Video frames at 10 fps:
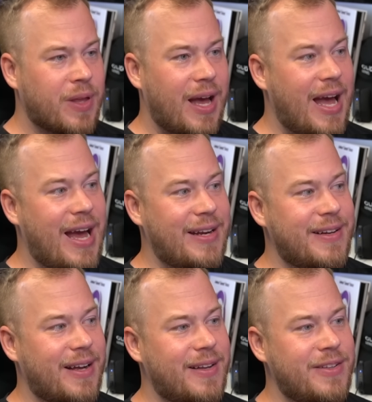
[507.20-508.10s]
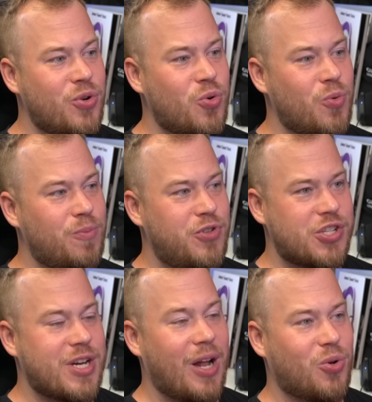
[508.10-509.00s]
And you
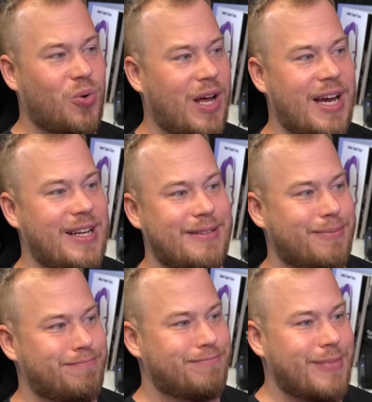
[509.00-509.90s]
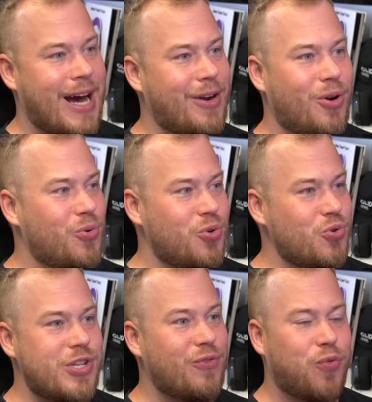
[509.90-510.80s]
just calculate, I don't know, you're
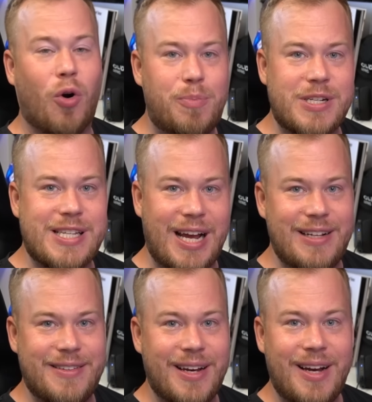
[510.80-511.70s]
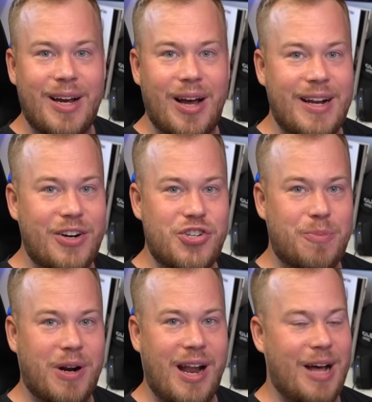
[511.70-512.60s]
using 4% energy
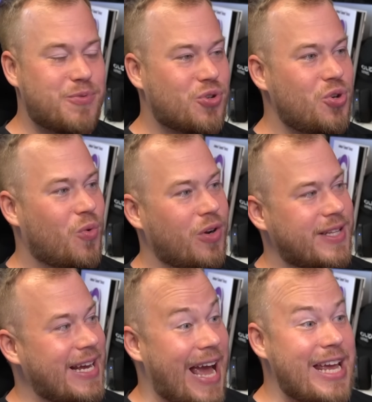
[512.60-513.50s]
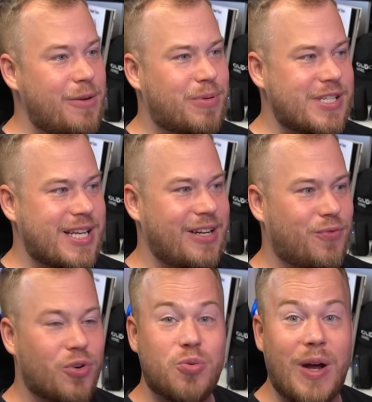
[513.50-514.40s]
per lap, so you want to take 80%
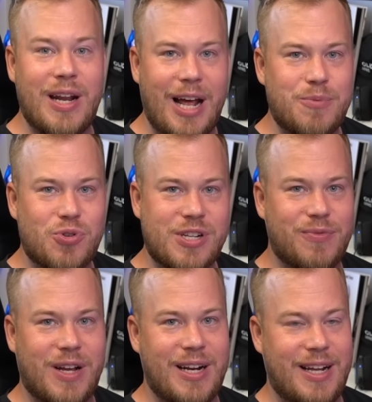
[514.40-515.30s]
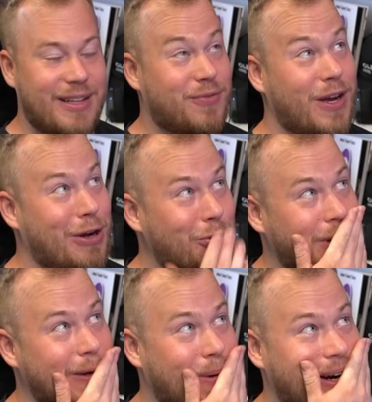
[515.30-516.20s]
for 20 laps or stuff like that, if I
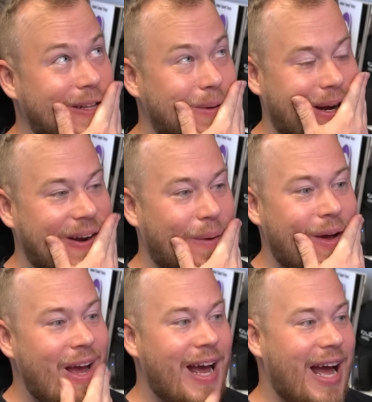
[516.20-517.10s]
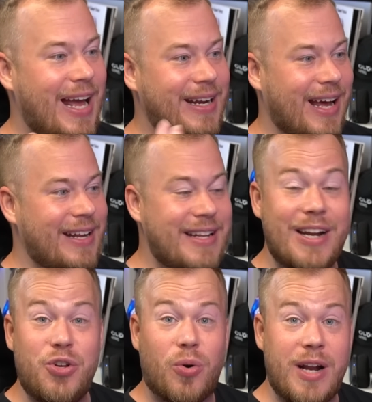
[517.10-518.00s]
calculate correctly right now. And
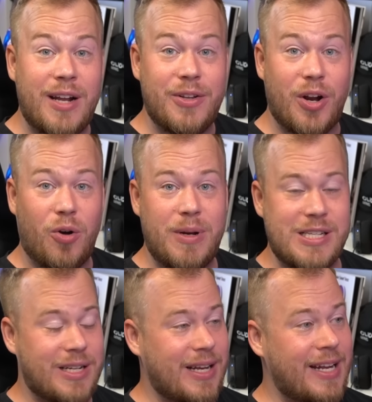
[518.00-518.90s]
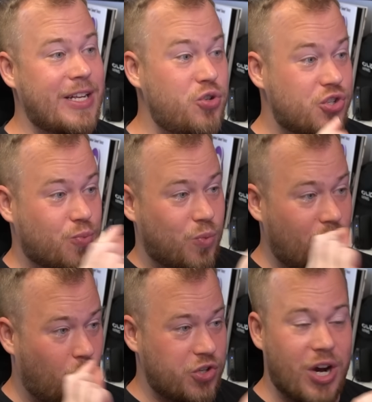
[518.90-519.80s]
then you're done, you know, basically. And then you just
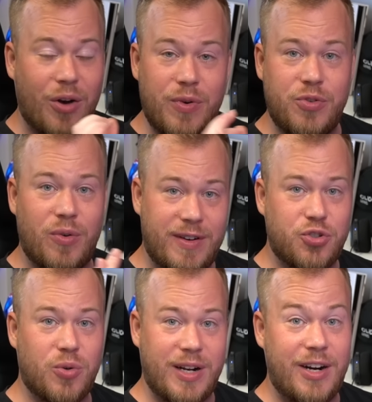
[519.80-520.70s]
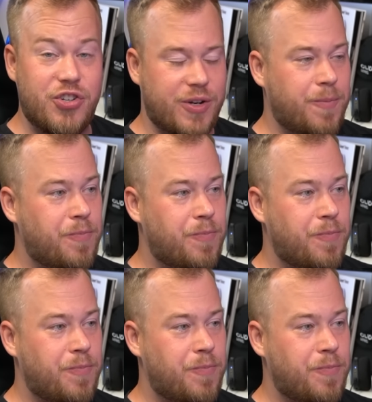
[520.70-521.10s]
watch out with the virtual energy.